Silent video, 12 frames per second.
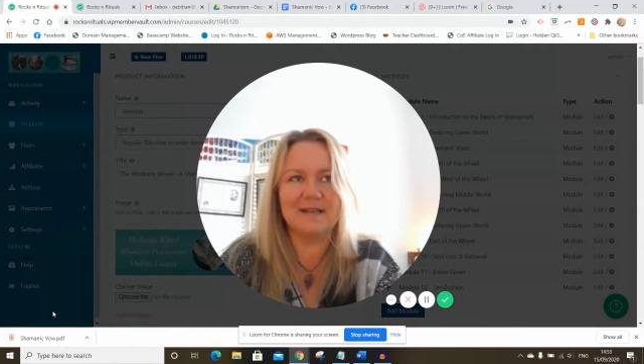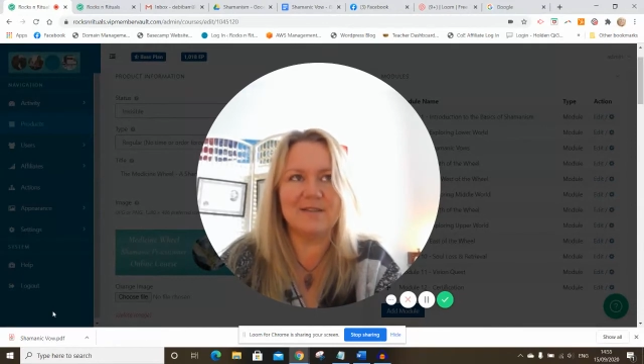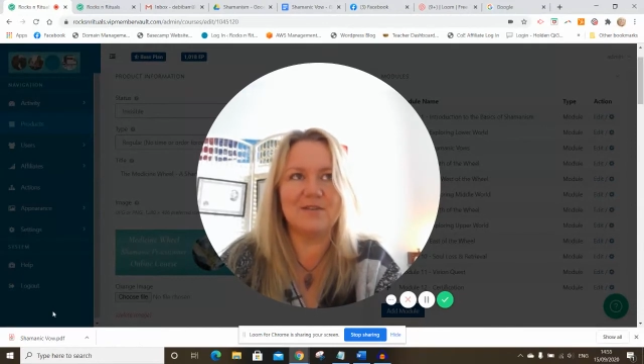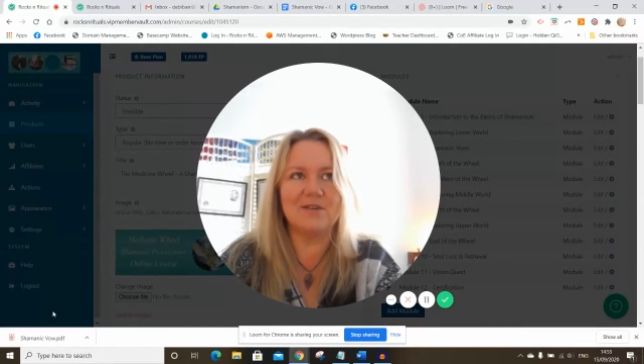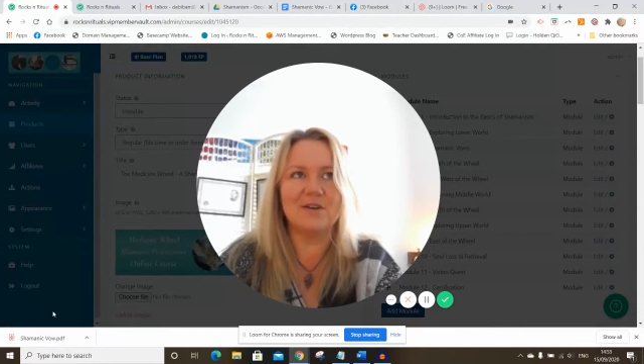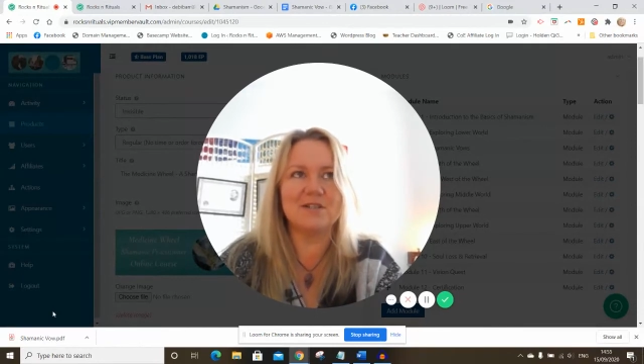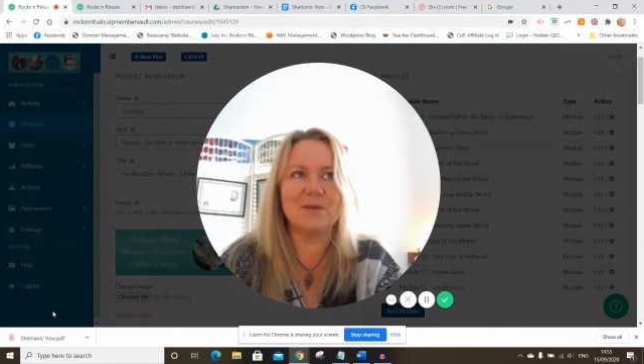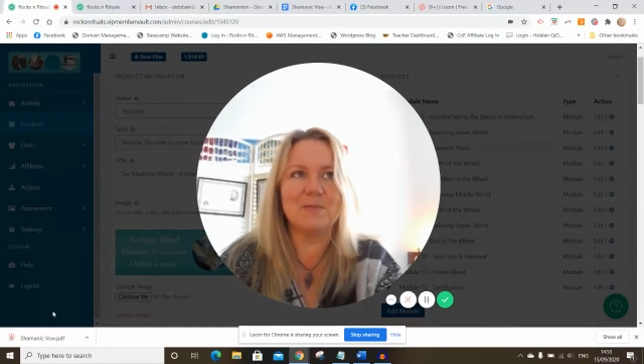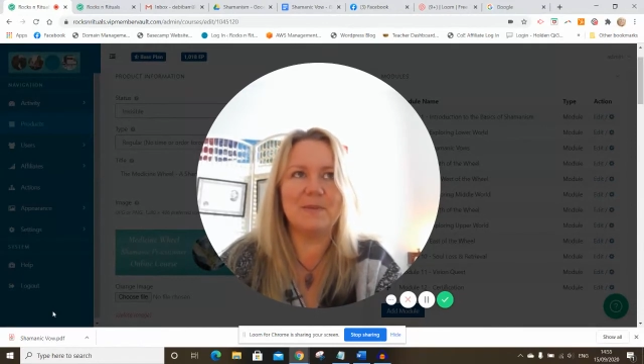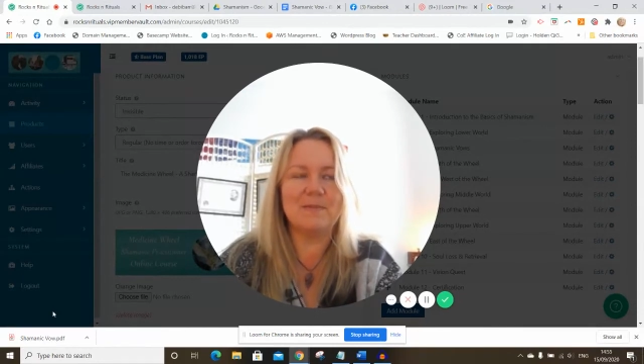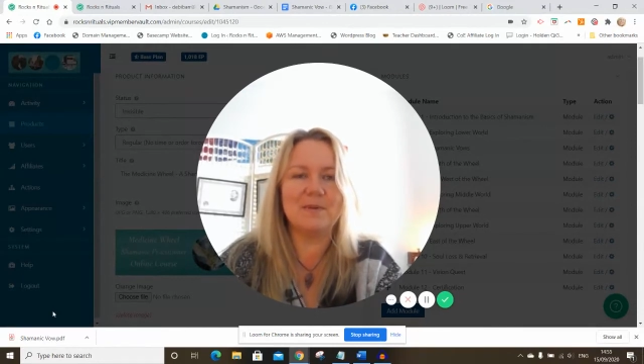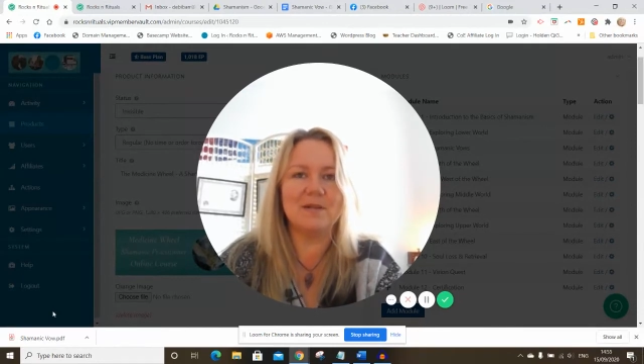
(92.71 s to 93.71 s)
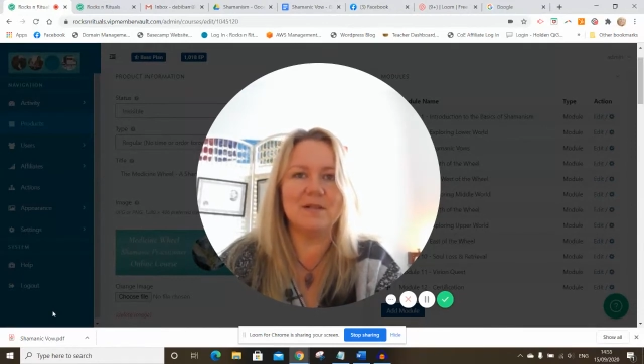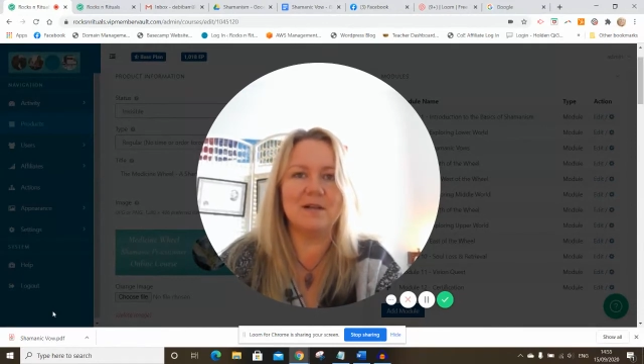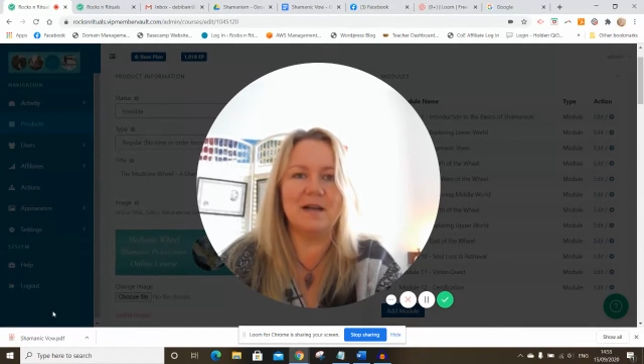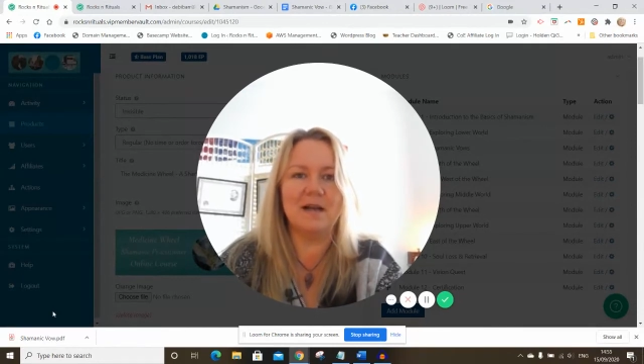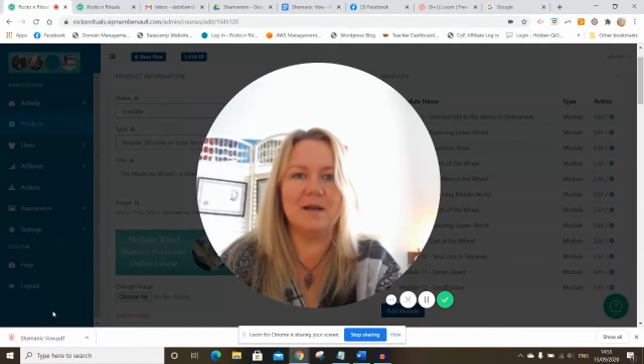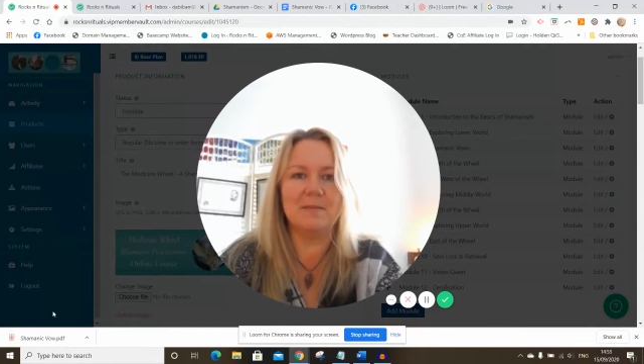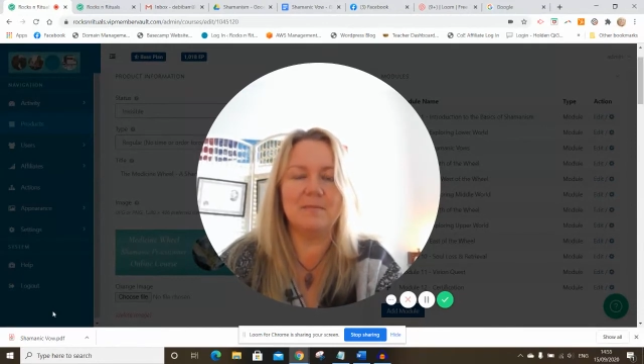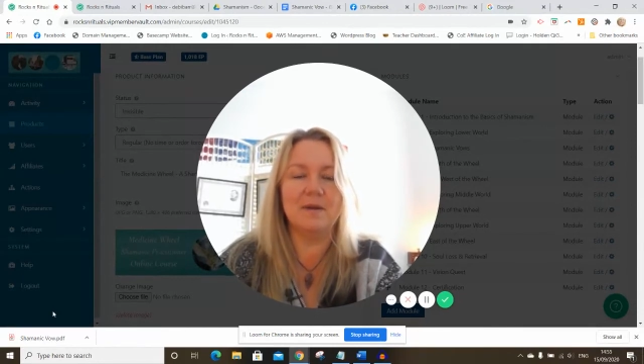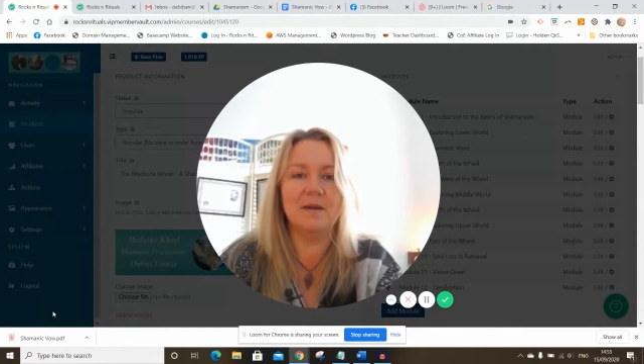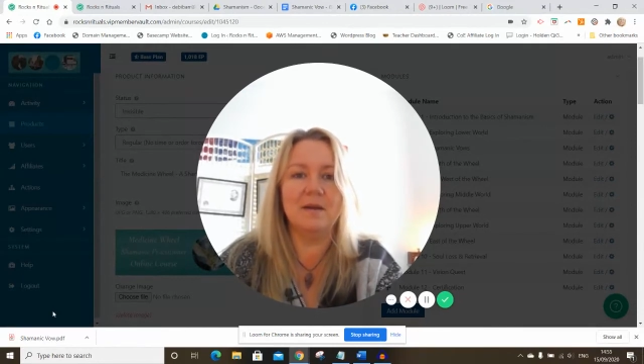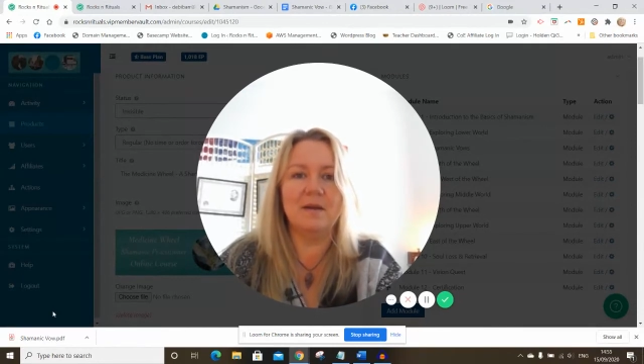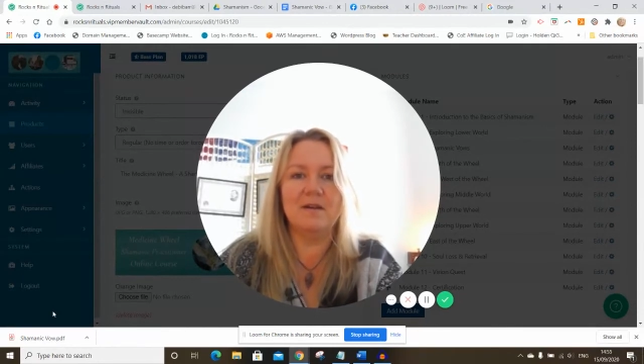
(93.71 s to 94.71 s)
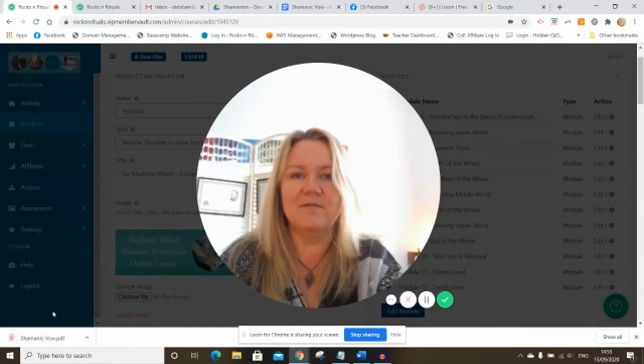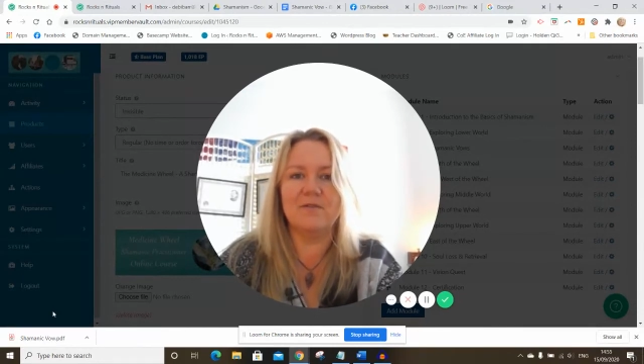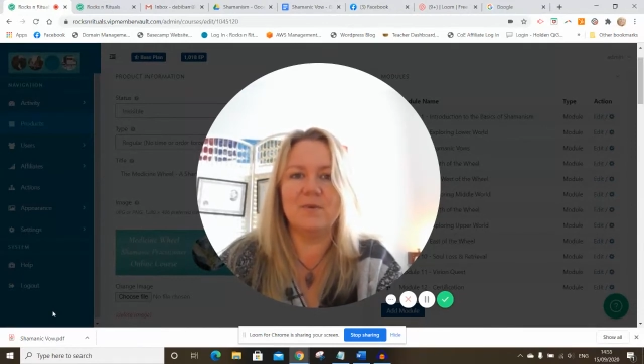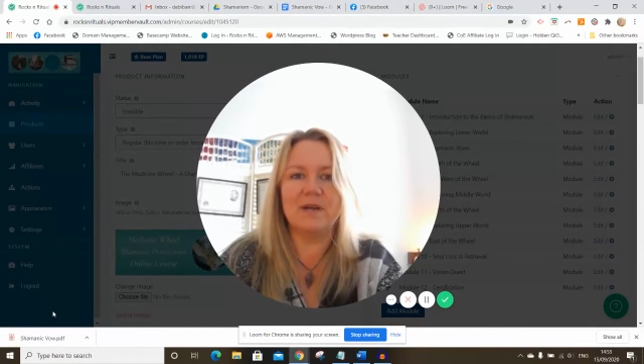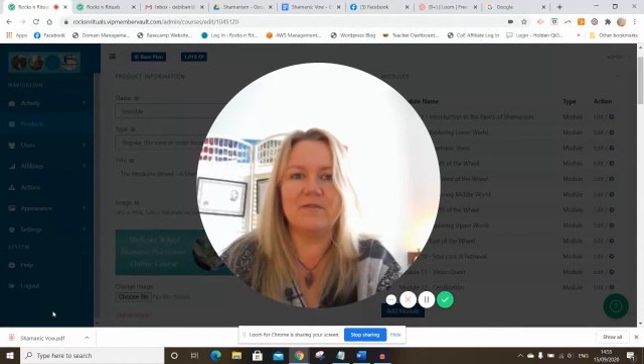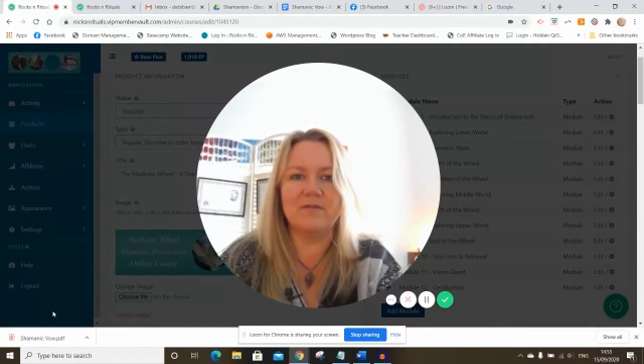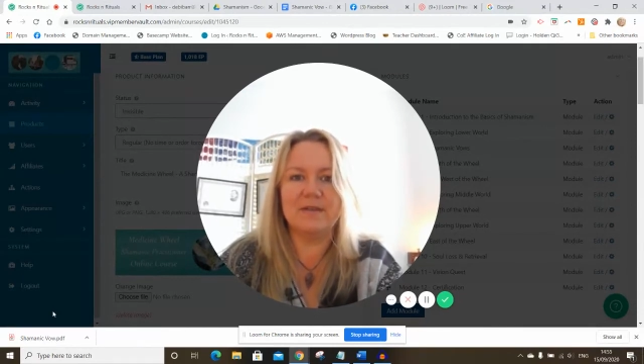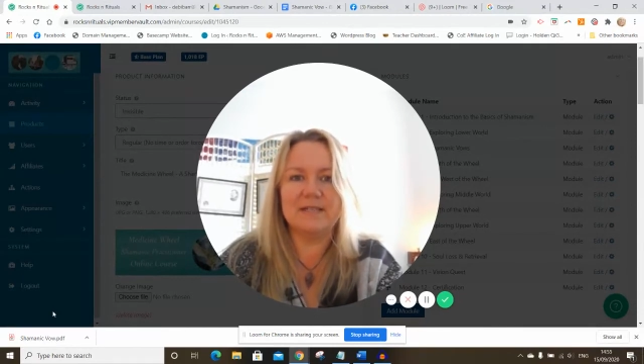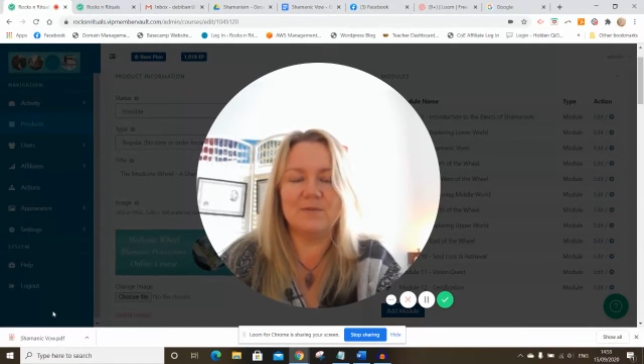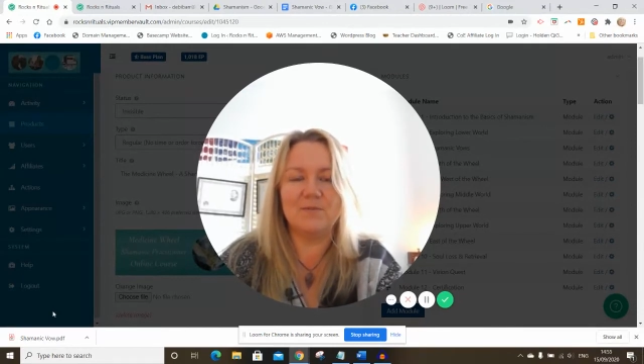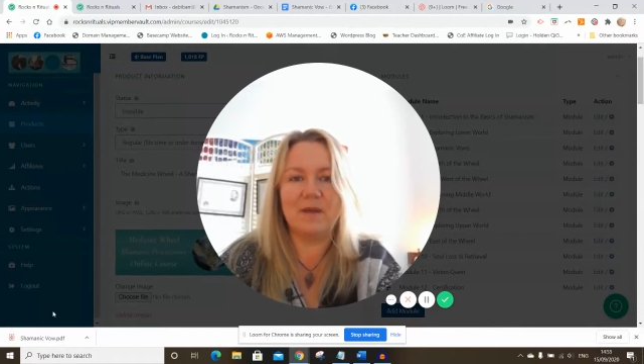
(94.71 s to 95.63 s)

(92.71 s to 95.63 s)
And there are some people, um, for whatever reason,